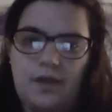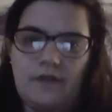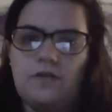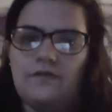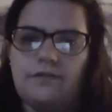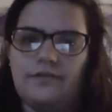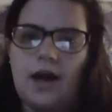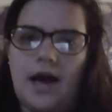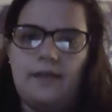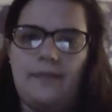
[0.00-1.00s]
If you've
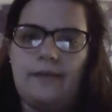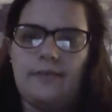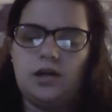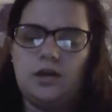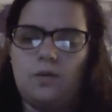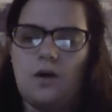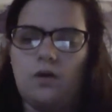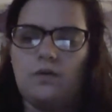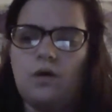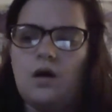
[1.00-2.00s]
ever had a baby, you
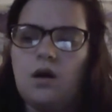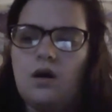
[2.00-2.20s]
know